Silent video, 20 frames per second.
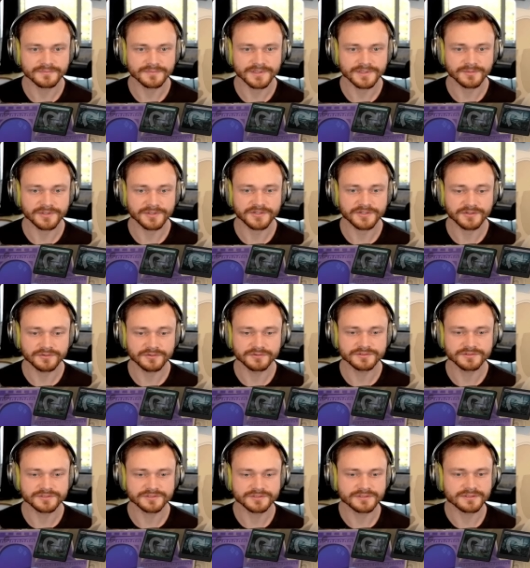That'd be
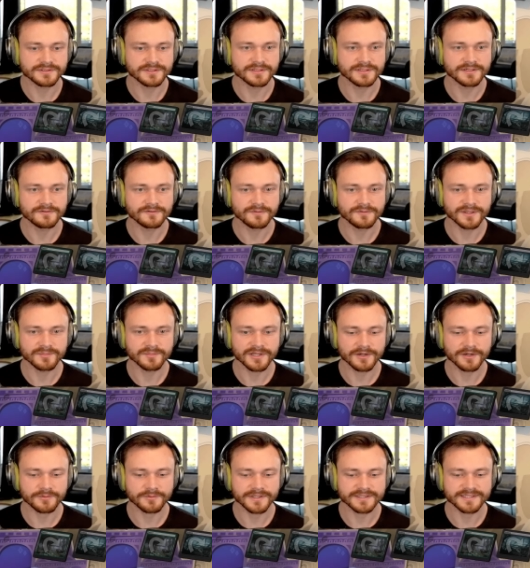huge. We could
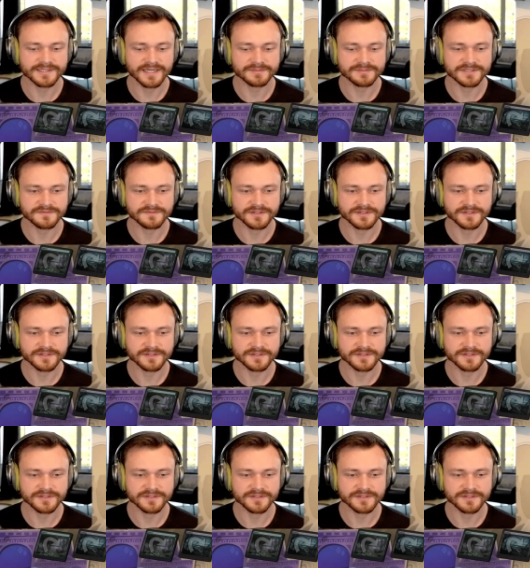block with the adaptive